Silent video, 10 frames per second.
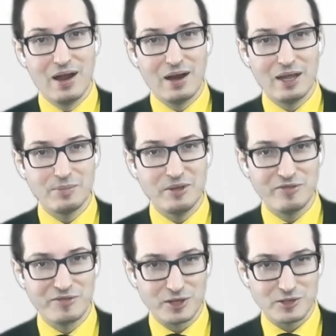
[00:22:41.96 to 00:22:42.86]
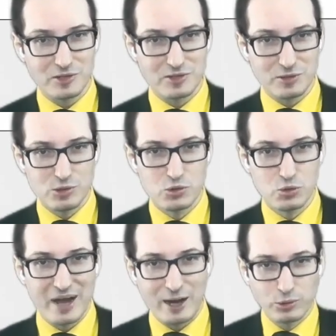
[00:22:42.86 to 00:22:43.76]
Let me first
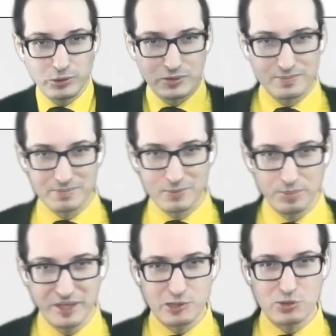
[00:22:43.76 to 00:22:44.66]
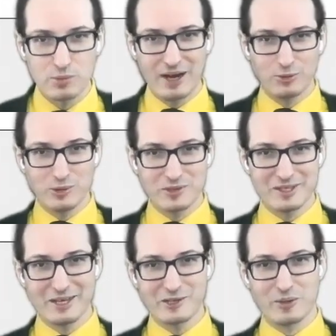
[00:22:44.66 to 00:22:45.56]
zoom out, a big zoom out,
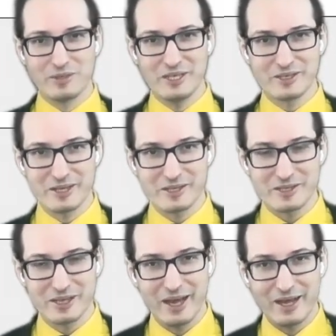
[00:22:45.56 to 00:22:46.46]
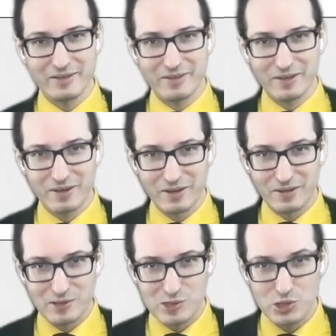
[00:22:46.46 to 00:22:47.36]
take some distance and
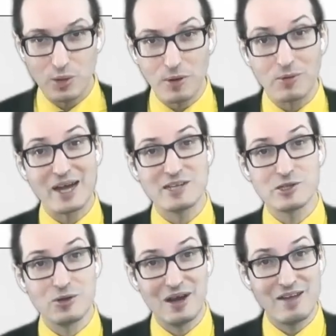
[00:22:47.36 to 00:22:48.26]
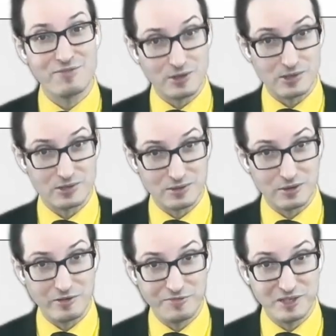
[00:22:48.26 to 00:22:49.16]
summarize the levels
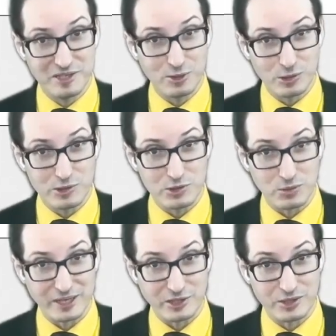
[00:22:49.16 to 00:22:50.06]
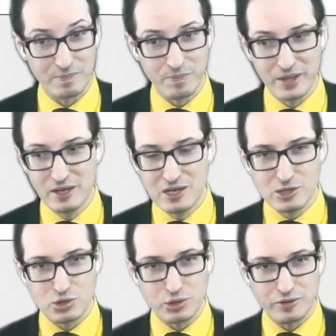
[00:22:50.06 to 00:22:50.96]
of physical storage.
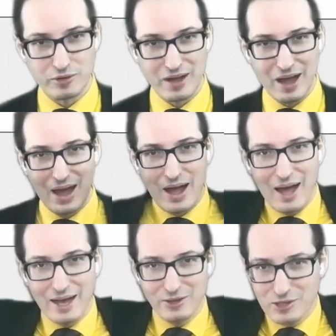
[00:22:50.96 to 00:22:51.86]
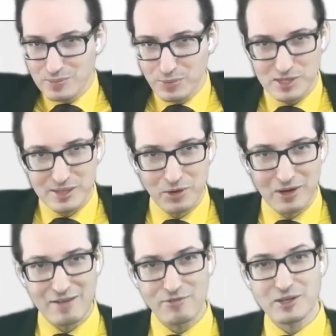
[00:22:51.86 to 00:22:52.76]
So the highest possible
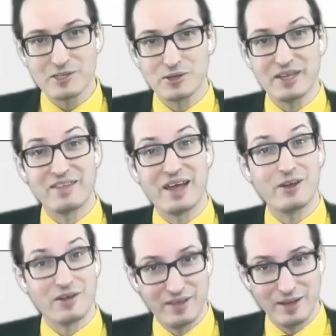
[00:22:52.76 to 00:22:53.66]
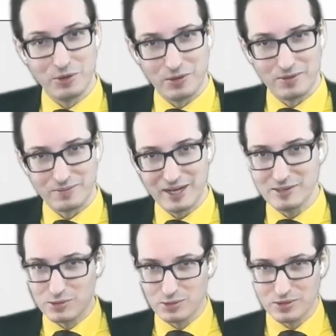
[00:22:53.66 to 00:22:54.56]
level is an entire table, right?
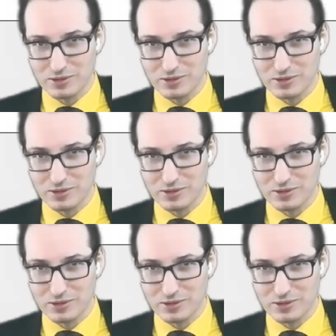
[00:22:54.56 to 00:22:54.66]
So